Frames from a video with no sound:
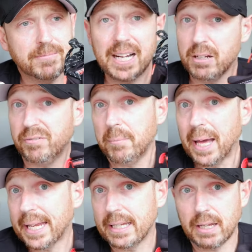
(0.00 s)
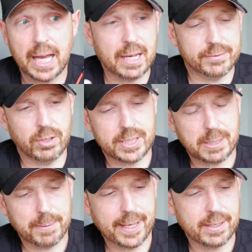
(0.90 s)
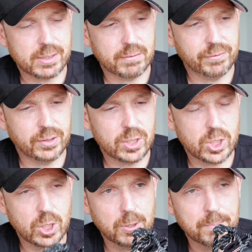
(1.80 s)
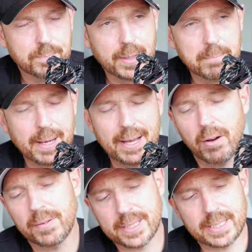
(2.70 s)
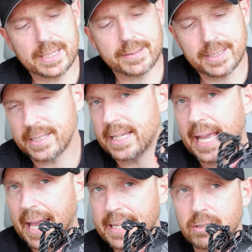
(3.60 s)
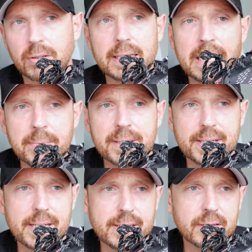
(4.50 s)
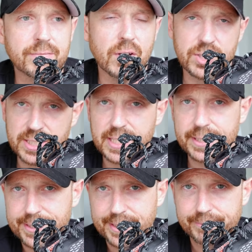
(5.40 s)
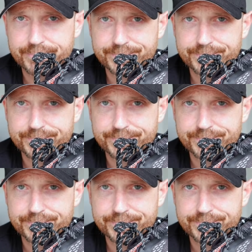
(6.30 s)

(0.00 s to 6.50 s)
value for money out of £90 for this shoe. But obviously this thing has got limited versatility.